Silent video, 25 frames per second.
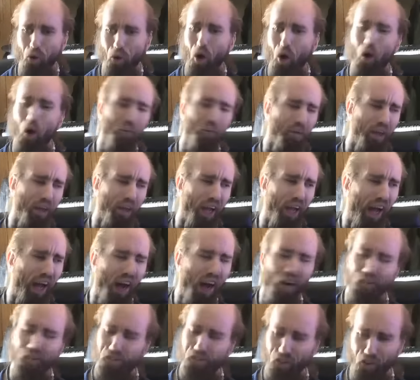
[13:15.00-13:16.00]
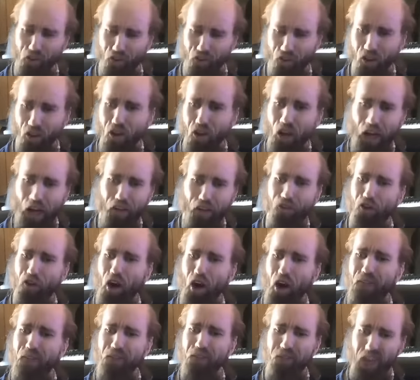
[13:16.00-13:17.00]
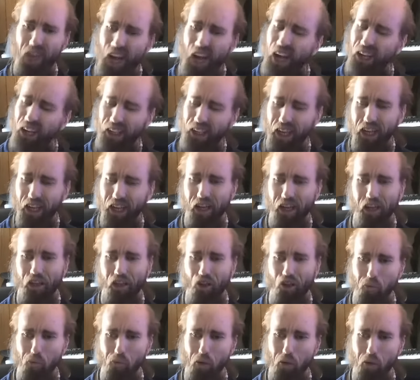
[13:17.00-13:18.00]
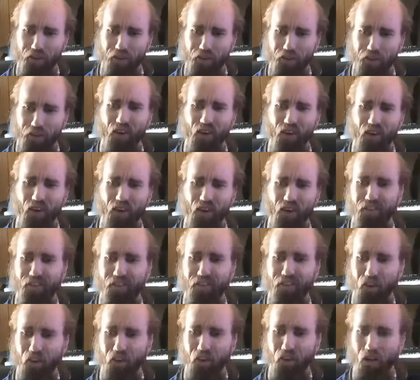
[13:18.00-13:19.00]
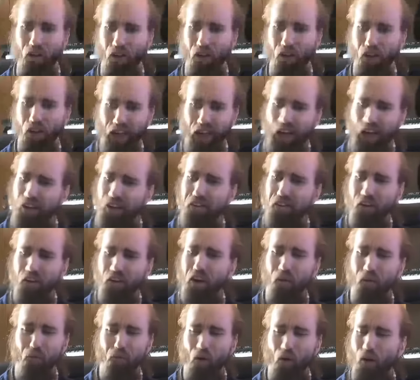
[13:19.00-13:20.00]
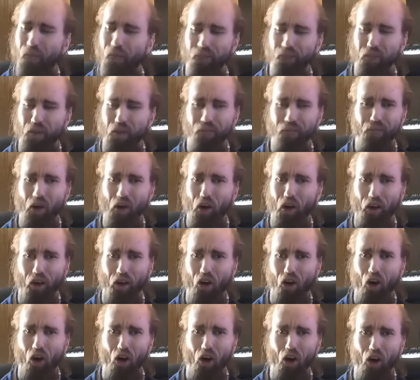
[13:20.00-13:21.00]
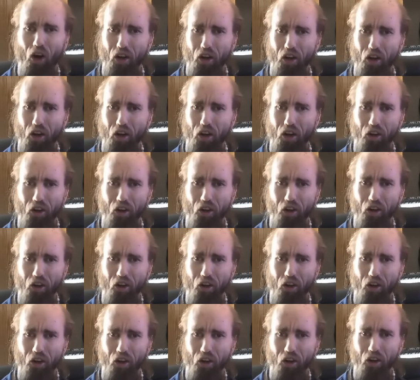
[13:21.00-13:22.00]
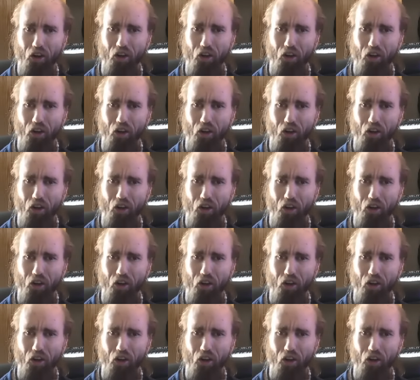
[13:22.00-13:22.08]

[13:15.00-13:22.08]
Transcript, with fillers: roll up to your houses, and start backhanding you motherfuckers. That shit won't be fucking hard to do at all.